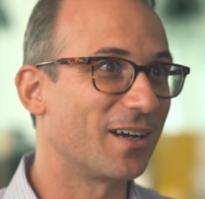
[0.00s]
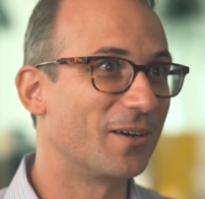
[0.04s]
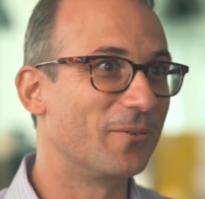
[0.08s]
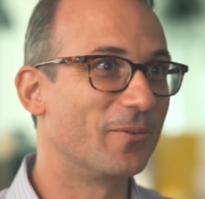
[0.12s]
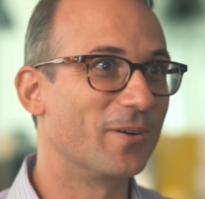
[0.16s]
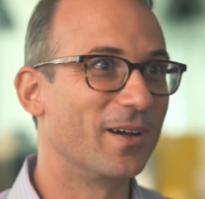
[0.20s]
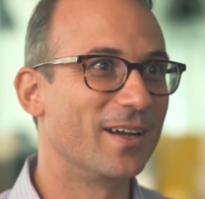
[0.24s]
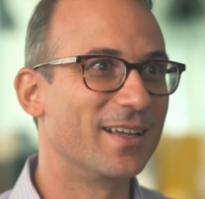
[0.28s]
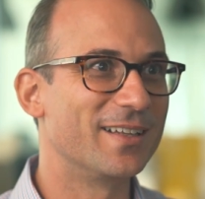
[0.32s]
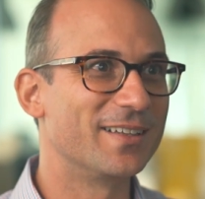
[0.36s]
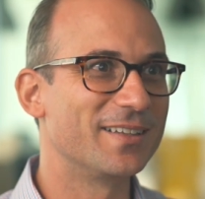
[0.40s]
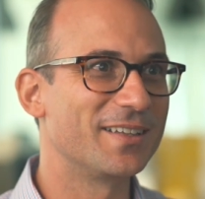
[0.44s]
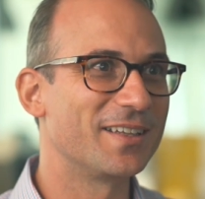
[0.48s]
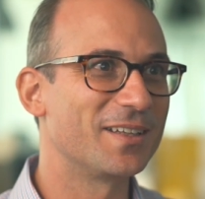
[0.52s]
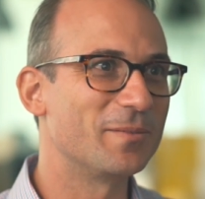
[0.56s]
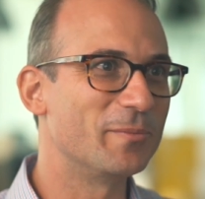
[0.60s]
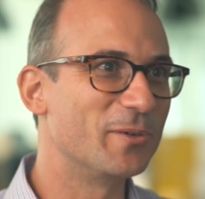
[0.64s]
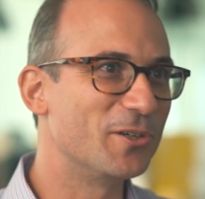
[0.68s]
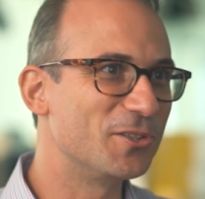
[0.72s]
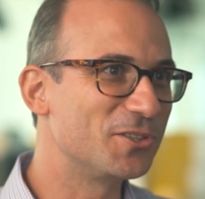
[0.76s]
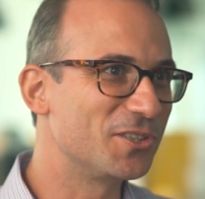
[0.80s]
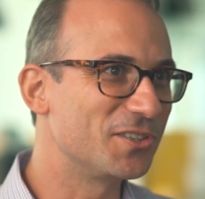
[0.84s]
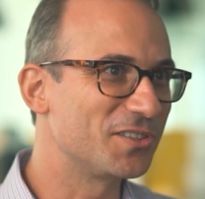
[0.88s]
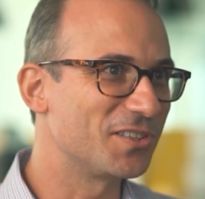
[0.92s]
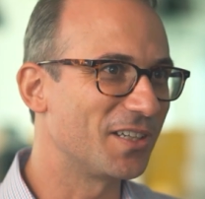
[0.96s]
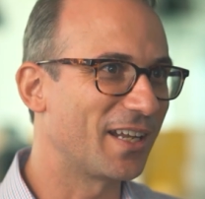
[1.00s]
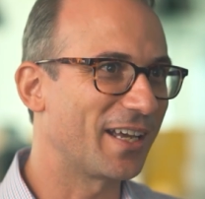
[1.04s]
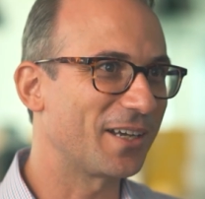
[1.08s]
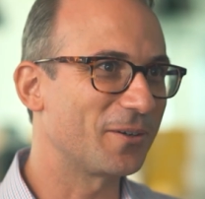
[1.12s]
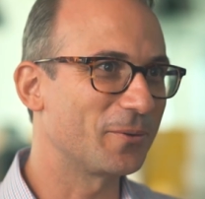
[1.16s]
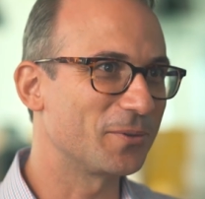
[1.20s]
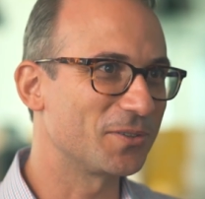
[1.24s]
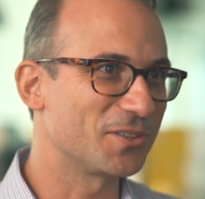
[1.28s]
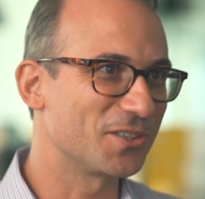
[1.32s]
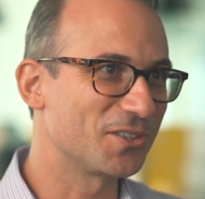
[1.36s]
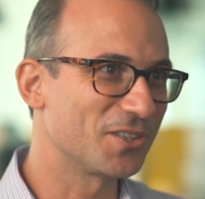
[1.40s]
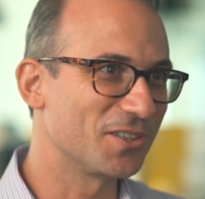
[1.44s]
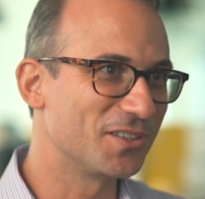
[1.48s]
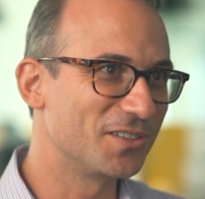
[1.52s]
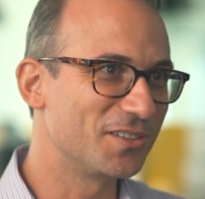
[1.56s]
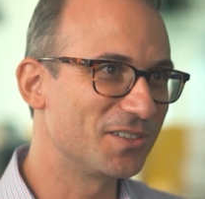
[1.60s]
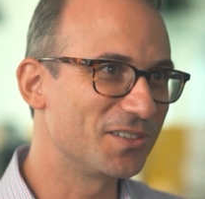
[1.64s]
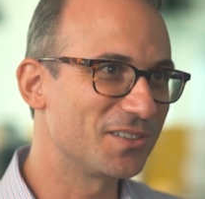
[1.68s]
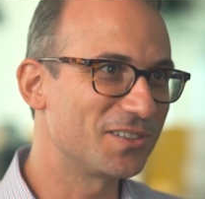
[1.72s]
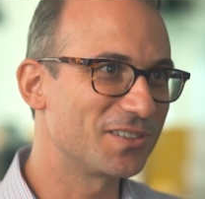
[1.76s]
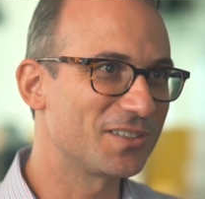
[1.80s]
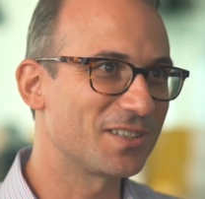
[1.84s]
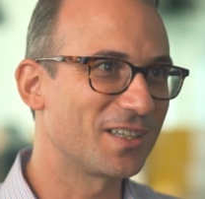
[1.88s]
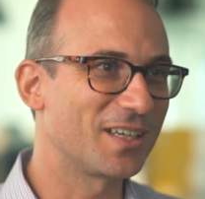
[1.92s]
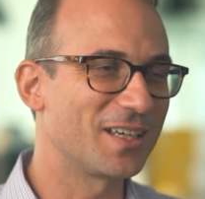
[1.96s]
I run the Mergers and
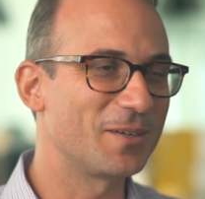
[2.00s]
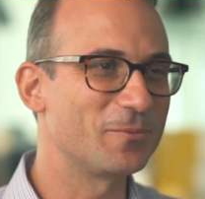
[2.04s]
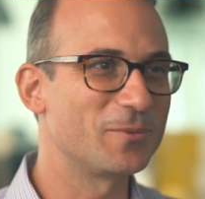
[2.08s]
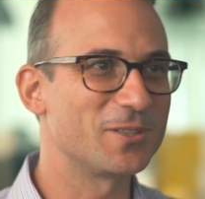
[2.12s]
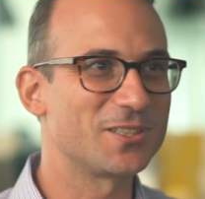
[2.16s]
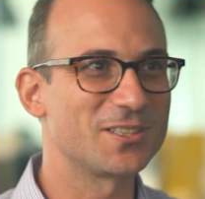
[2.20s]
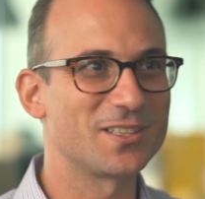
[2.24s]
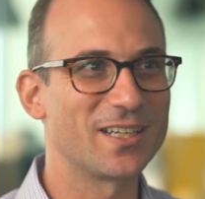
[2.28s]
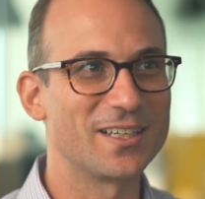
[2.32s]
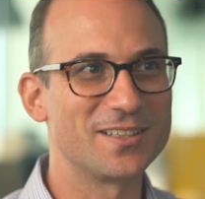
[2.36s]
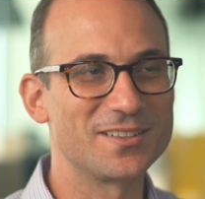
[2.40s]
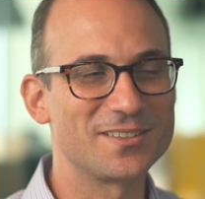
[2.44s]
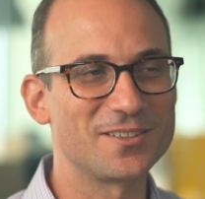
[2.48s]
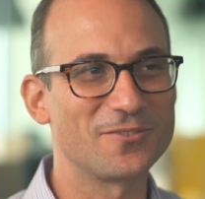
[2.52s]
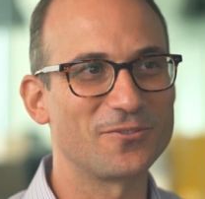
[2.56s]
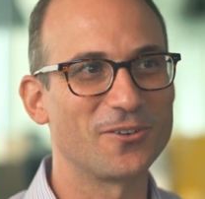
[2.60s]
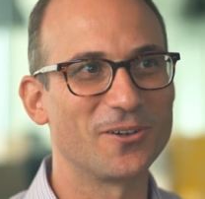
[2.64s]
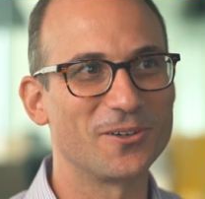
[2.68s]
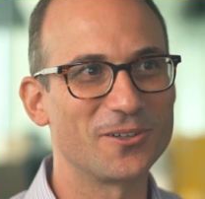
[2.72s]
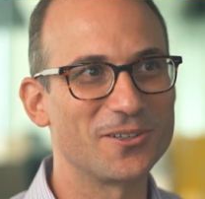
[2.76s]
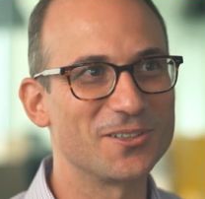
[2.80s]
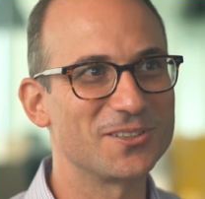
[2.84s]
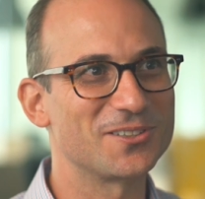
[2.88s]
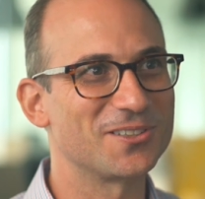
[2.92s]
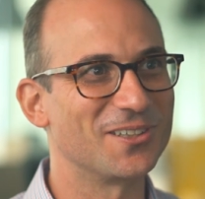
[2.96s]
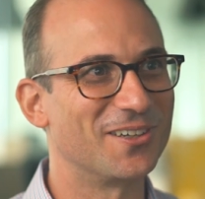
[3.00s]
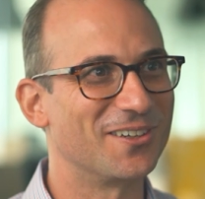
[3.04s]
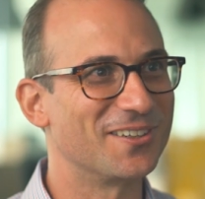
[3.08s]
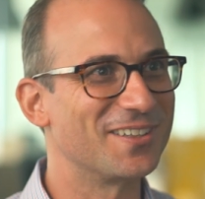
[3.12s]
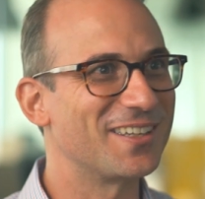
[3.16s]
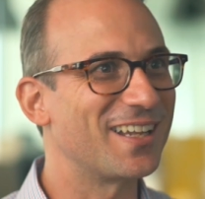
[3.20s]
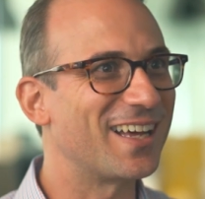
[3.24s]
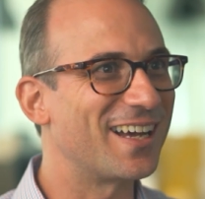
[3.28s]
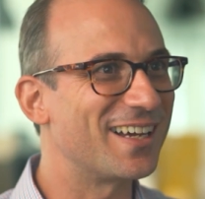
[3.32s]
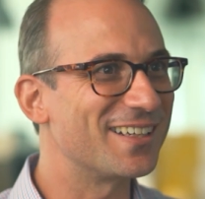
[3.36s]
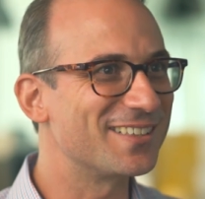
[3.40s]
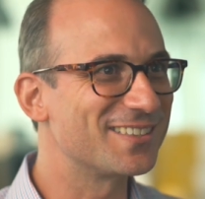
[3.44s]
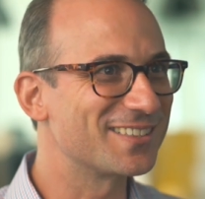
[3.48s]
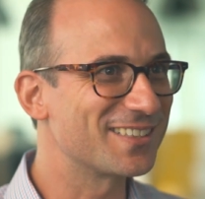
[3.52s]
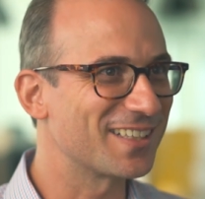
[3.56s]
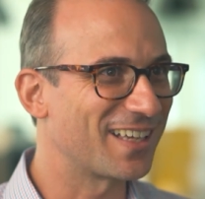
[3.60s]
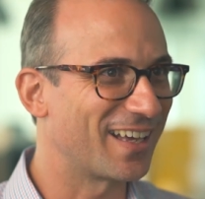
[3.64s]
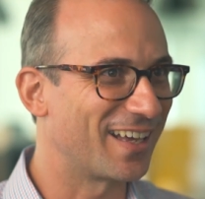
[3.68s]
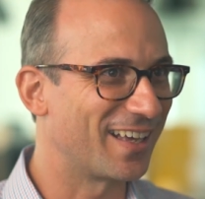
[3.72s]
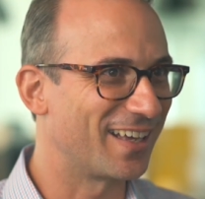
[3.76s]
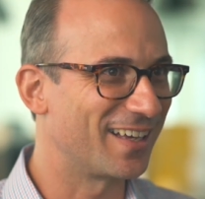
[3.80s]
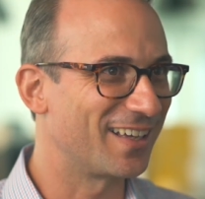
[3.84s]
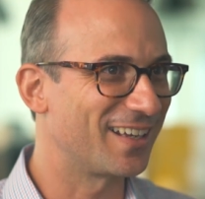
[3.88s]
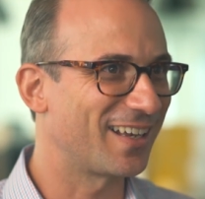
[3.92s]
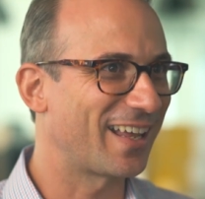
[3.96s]
Acquisitions team, which tends to focus on
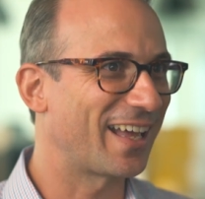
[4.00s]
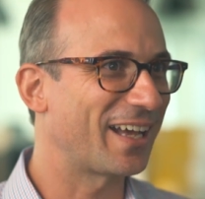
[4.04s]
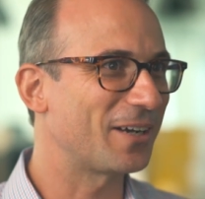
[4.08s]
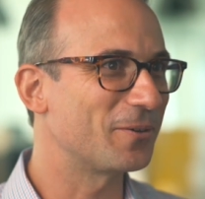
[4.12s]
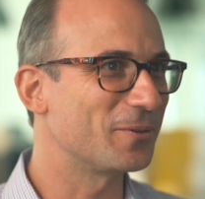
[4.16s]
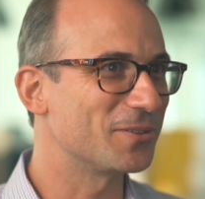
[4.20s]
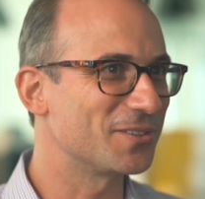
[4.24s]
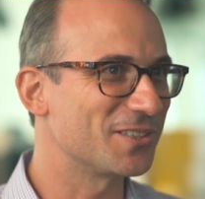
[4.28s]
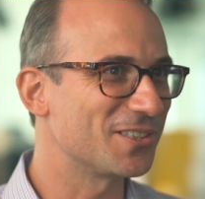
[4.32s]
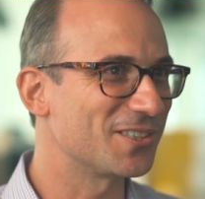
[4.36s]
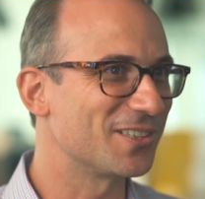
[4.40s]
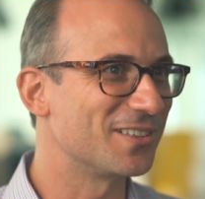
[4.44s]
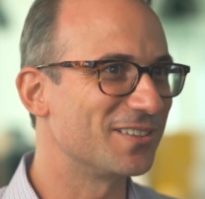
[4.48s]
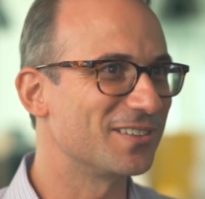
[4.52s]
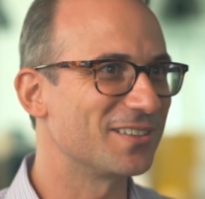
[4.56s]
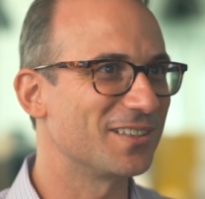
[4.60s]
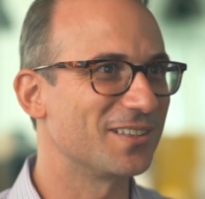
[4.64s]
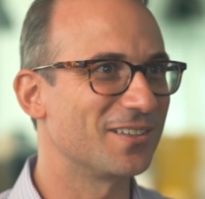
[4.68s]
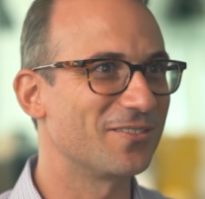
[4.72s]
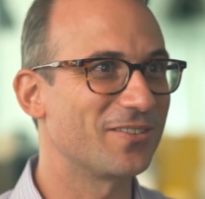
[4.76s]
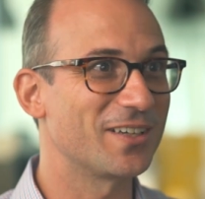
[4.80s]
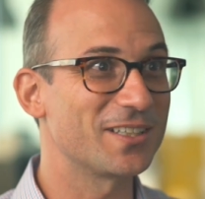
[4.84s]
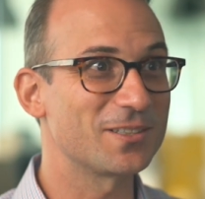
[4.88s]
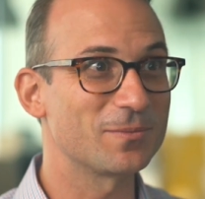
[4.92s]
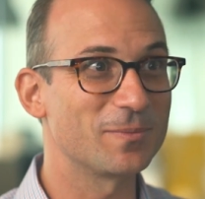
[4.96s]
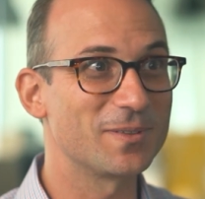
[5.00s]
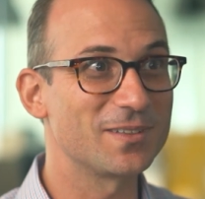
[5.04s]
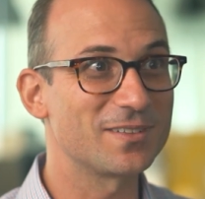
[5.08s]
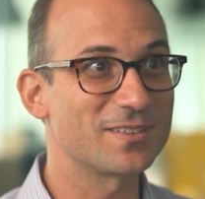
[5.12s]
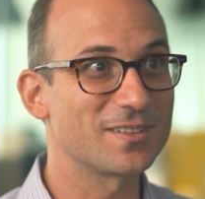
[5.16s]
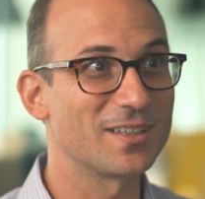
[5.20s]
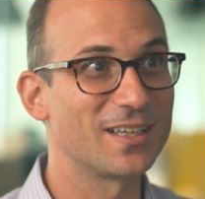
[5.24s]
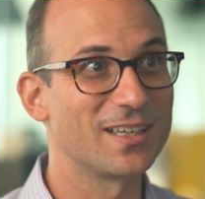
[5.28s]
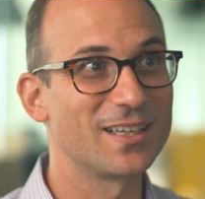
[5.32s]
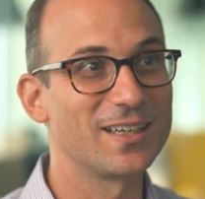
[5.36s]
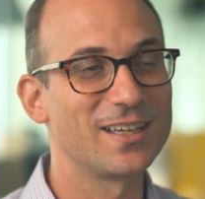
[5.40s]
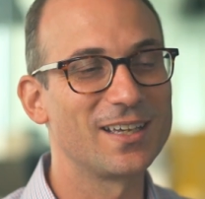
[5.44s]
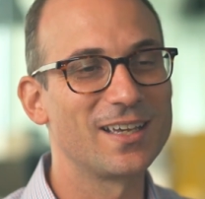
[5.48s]
large-scale acquisitions and divestments.